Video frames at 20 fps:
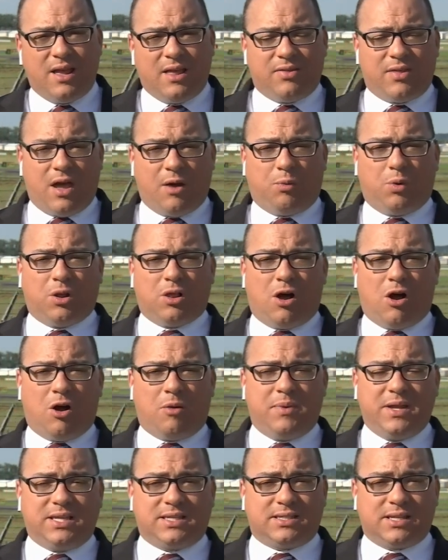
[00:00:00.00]
that will all
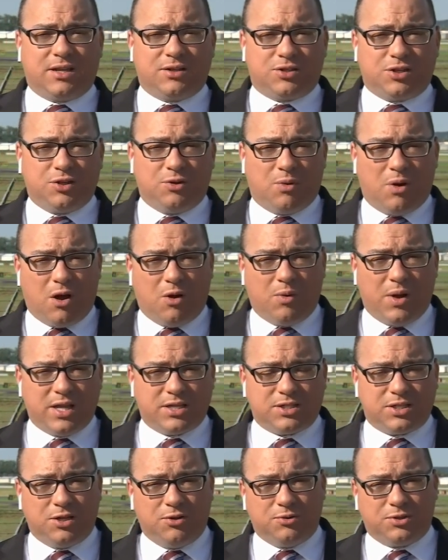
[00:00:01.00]
be sent to
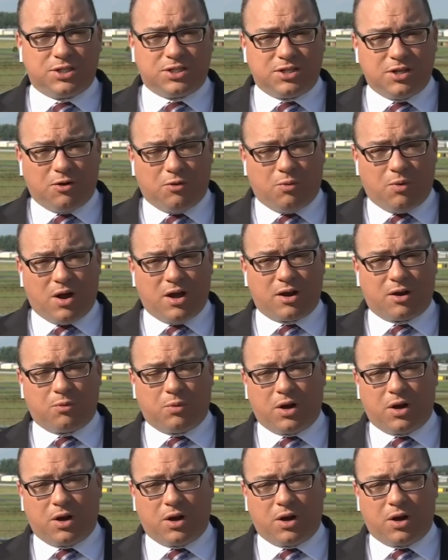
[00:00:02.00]
OSU Stillwater,